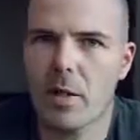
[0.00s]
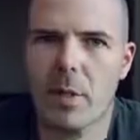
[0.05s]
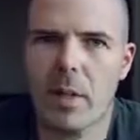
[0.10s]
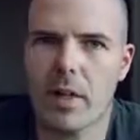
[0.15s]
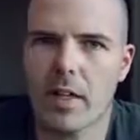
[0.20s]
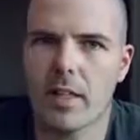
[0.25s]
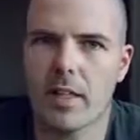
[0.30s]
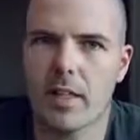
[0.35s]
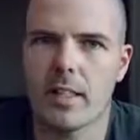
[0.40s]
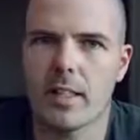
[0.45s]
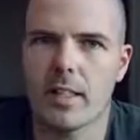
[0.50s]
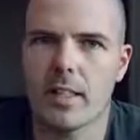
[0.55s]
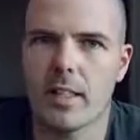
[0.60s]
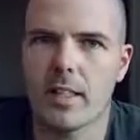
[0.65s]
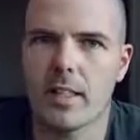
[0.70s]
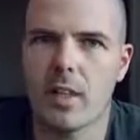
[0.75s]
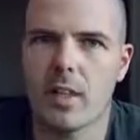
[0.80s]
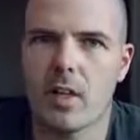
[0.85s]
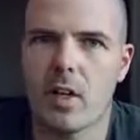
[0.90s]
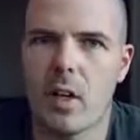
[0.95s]
quickly
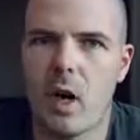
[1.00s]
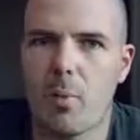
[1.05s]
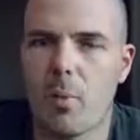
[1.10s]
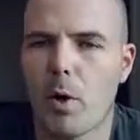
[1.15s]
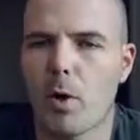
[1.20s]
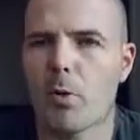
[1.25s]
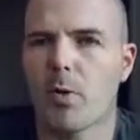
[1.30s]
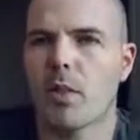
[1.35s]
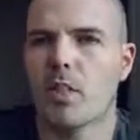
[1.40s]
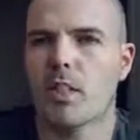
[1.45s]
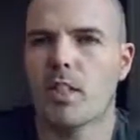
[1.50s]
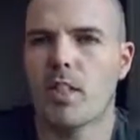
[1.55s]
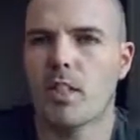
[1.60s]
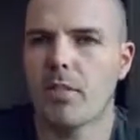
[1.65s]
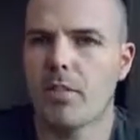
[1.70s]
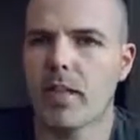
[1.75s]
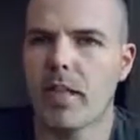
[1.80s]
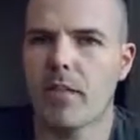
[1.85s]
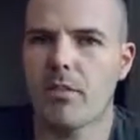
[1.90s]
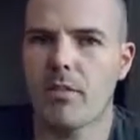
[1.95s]
upon
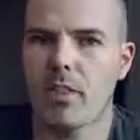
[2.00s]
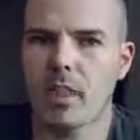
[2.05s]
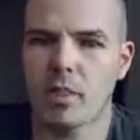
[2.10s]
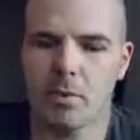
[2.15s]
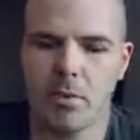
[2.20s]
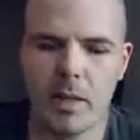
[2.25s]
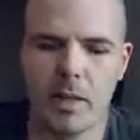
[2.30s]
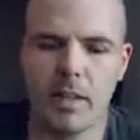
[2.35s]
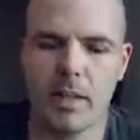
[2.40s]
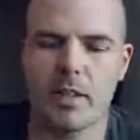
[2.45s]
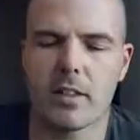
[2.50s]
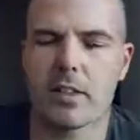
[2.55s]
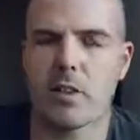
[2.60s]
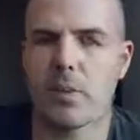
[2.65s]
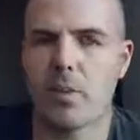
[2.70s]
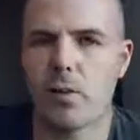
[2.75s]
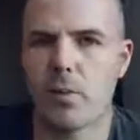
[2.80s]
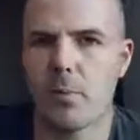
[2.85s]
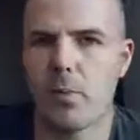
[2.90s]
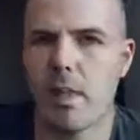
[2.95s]
receiving every spinner
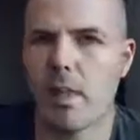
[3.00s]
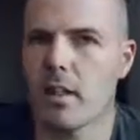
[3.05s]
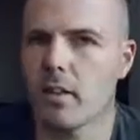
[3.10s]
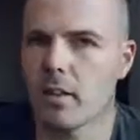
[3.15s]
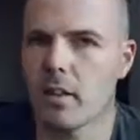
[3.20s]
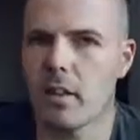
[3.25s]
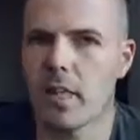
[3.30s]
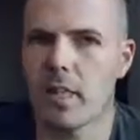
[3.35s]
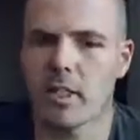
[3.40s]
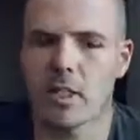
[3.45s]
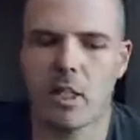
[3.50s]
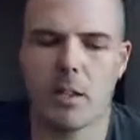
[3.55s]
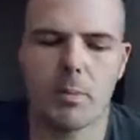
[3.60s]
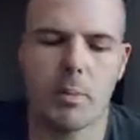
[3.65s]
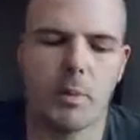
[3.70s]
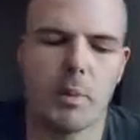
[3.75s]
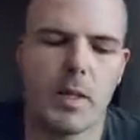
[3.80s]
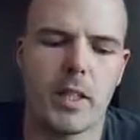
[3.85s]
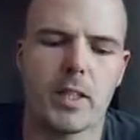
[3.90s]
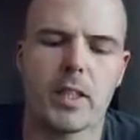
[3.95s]
through the mail in the last
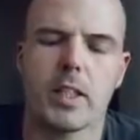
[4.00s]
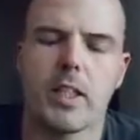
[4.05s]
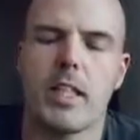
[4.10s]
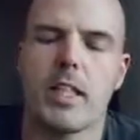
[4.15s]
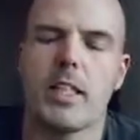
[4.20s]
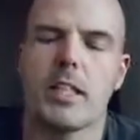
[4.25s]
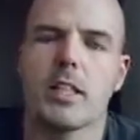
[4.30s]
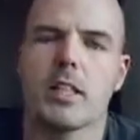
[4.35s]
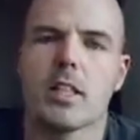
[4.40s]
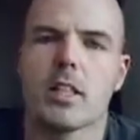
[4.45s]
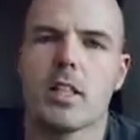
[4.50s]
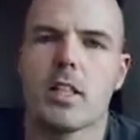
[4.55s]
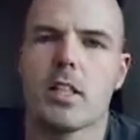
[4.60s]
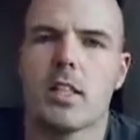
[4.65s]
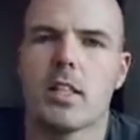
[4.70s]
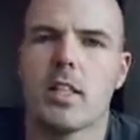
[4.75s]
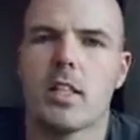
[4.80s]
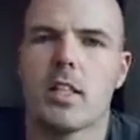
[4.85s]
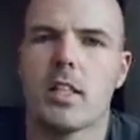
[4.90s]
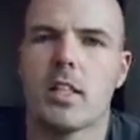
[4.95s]
couple of weeks is
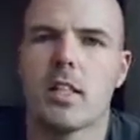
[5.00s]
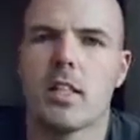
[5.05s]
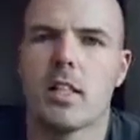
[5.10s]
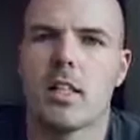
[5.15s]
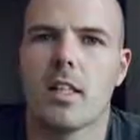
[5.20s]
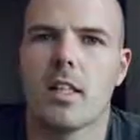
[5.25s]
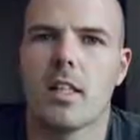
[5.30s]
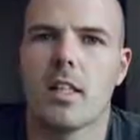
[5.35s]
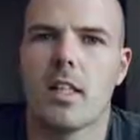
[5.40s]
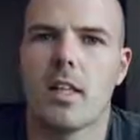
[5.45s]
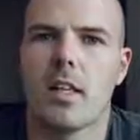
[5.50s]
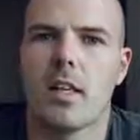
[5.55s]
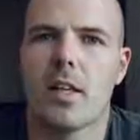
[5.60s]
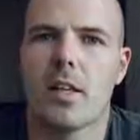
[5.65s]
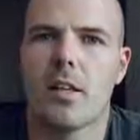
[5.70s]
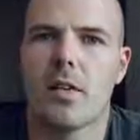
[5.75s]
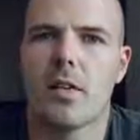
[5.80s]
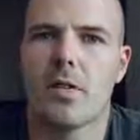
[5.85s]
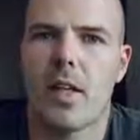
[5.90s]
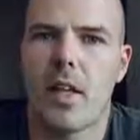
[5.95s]

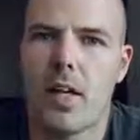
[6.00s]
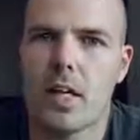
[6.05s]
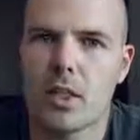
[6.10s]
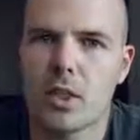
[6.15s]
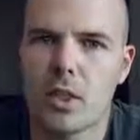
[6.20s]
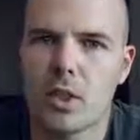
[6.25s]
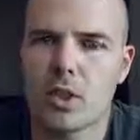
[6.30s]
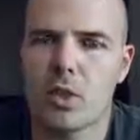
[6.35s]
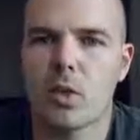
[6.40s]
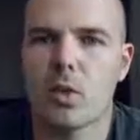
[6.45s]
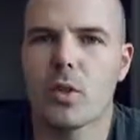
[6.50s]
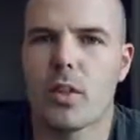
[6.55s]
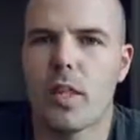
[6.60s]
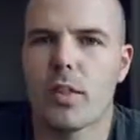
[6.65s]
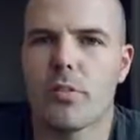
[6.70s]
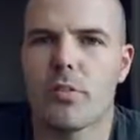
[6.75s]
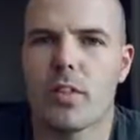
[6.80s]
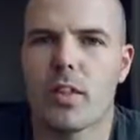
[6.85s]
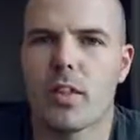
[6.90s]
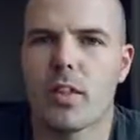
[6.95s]
they are so
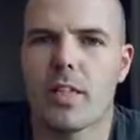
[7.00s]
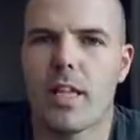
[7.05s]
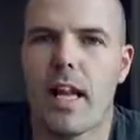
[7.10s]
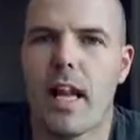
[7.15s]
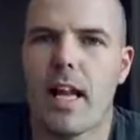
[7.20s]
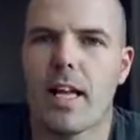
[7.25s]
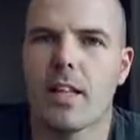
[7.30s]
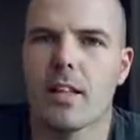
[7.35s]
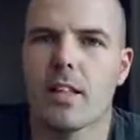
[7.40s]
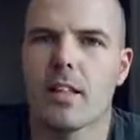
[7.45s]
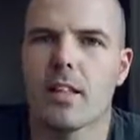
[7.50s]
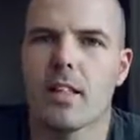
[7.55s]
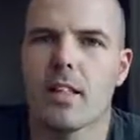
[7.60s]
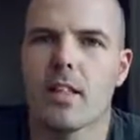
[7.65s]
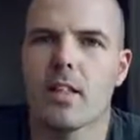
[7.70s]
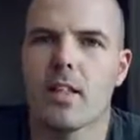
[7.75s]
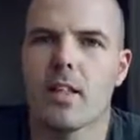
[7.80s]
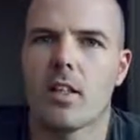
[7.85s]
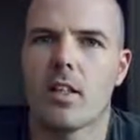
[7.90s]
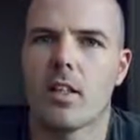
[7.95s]
different. And
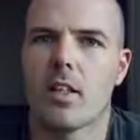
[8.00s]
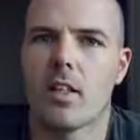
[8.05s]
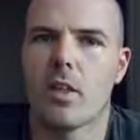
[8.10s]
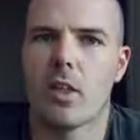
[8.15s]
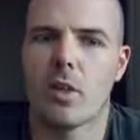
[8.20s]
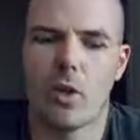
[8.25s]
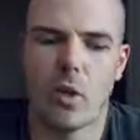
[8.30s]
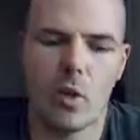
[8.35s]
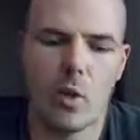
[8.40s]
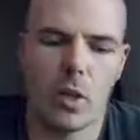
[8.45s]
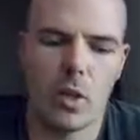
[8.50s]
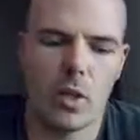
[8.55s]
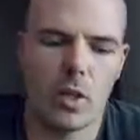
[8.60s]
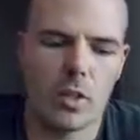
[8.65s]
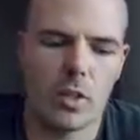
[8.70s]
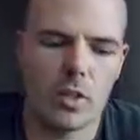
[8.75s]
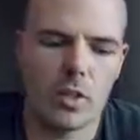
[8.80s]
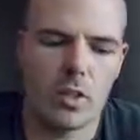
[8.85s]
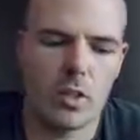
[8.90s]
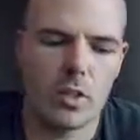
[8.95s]
you know,
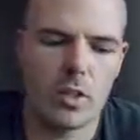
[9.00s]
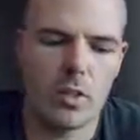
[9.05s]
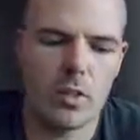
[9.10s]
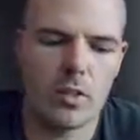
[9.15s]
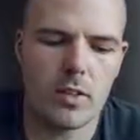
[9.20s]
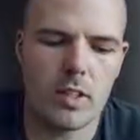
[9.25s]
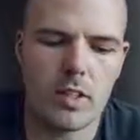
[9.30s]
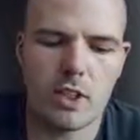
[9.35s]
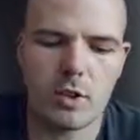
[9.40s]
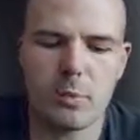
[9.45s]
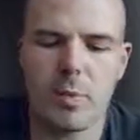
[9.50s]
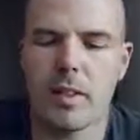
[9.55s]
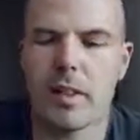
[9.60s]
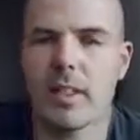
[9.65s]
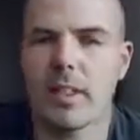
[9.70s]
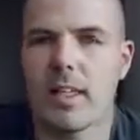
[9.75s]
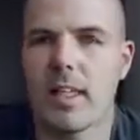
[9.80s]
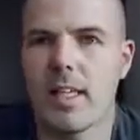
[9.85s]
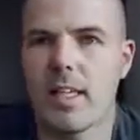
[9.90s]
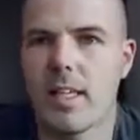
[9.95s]
this
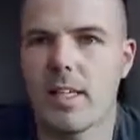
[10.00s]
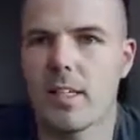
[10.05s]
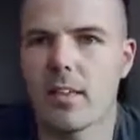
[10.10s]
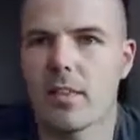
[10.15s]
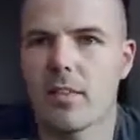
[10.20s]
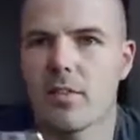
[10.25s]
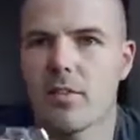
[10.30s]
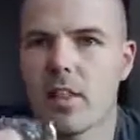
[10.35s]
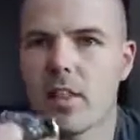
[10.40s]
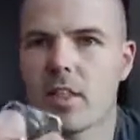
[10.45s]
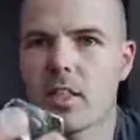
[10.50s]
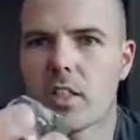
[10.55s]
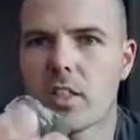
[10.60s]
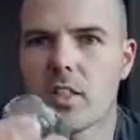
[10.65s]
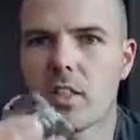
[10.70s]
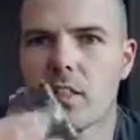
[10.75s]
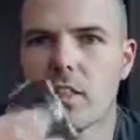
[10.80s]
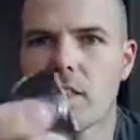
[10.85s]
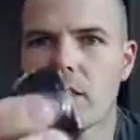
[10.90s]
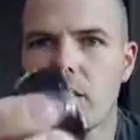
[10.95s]
spinner here, for
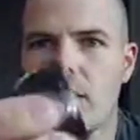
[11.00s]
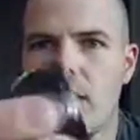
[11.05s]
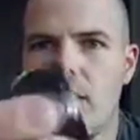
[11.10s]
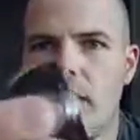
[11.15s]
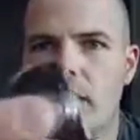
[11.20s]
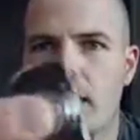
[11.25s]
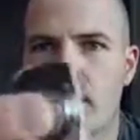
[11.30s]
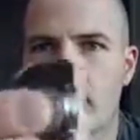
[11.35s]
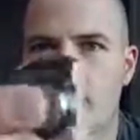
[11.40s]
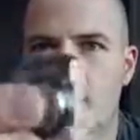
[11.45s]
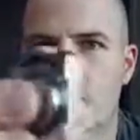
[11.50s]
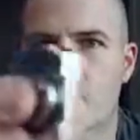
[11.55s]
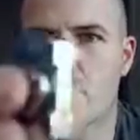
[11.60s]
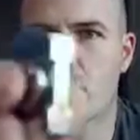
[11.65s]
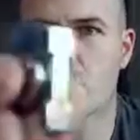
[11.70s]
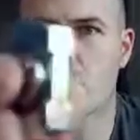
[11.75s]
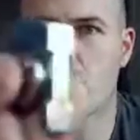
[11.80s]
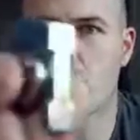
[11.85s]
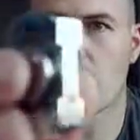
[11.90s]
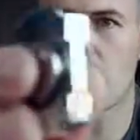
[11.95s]
instance, is,